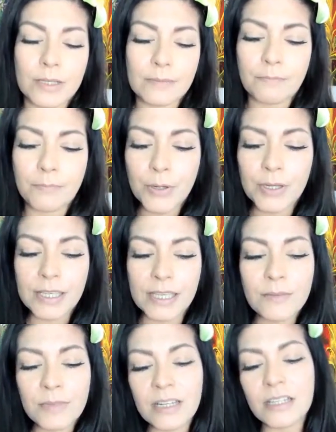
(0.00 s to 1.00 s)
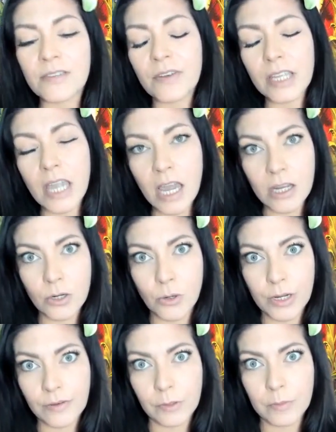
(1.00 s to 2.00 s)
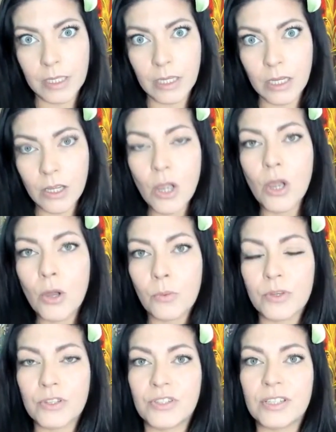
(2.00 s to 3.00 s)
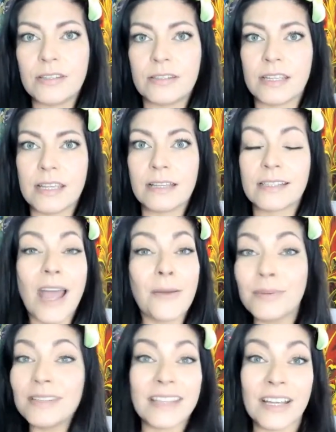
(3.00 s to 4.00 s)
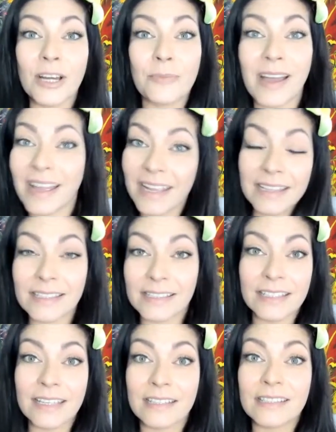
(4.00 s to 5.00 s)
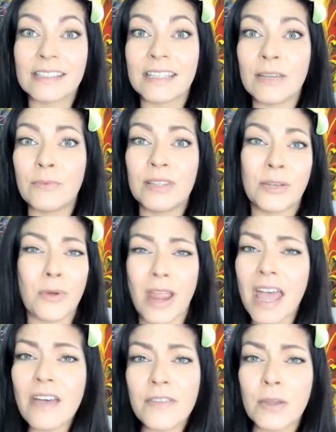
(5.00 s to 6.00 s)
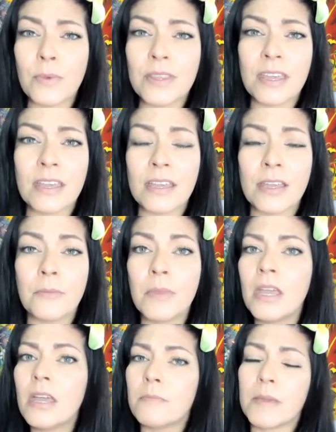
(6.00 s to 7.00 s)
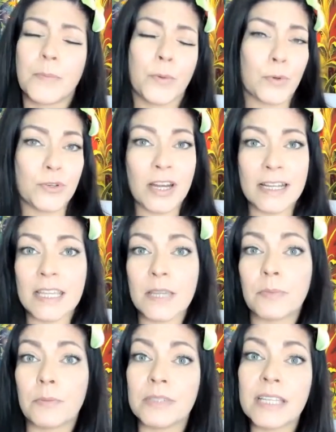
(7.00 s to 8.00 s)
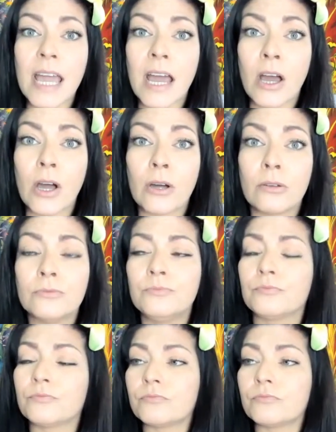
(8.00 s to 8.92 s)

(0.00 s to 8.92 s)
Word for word: what put him in a different category for me was just seeing, because I was there behind the scenes, seeing when they were effing with him. People were trying to keep him down.